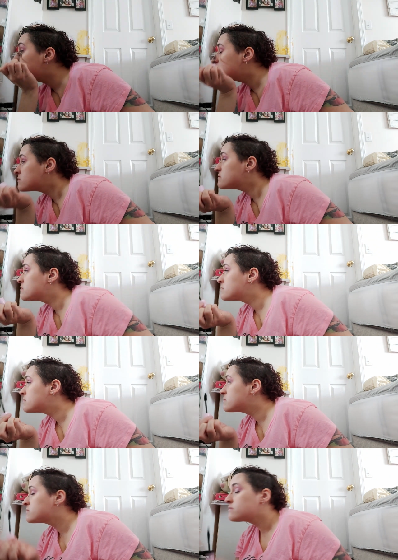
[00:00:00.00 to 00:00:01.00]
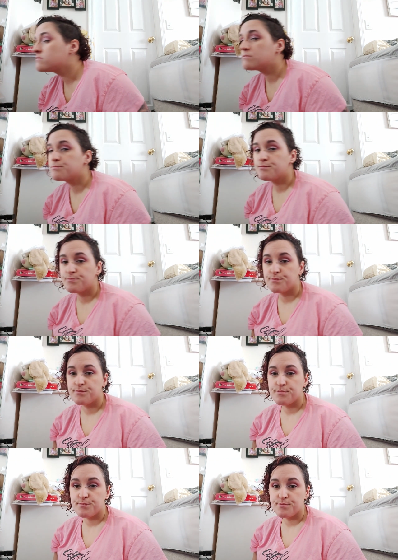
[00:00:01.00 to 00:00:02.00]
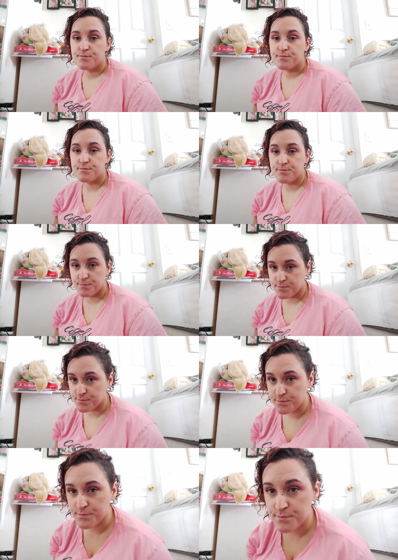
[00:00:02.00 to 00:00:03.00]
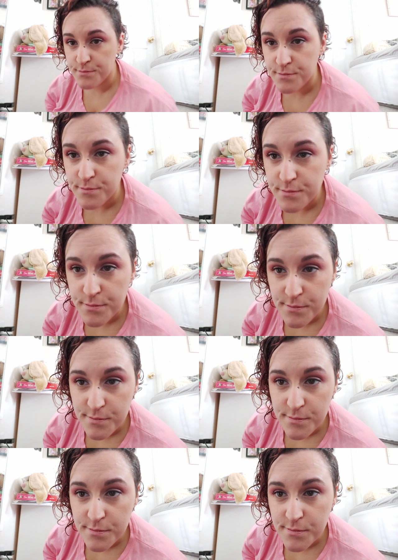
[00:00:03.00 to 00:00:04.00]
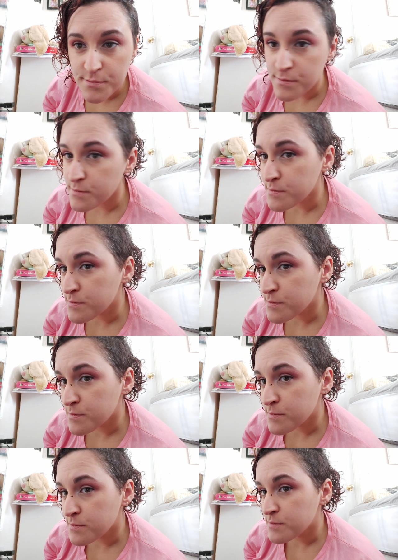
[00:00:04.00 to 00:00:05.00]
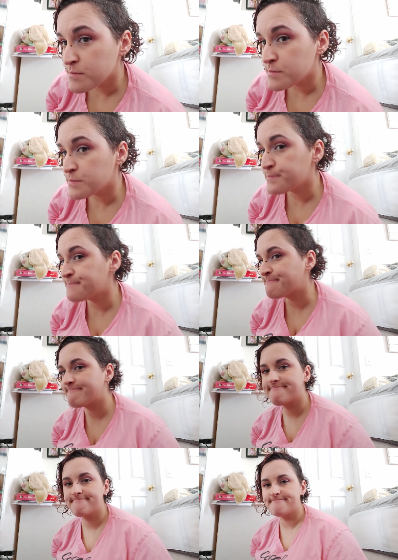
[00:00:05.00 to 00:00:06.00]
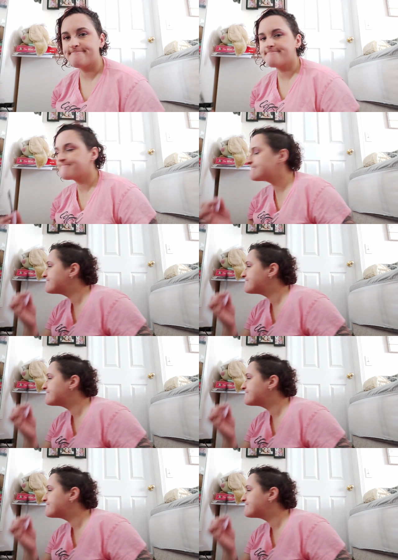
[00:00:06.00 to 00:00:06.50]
(no one is talking)